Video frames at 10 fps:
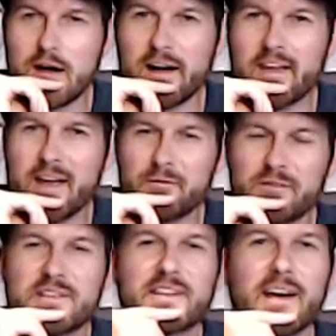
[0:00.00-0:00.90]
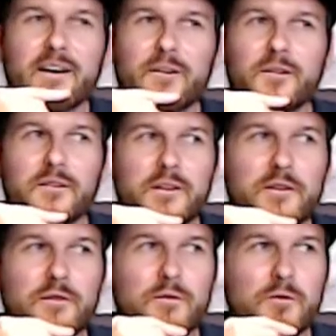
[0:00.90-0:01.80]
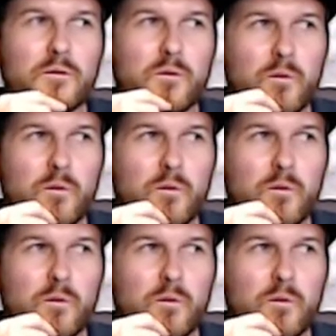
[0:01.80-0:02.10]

I can't really tell you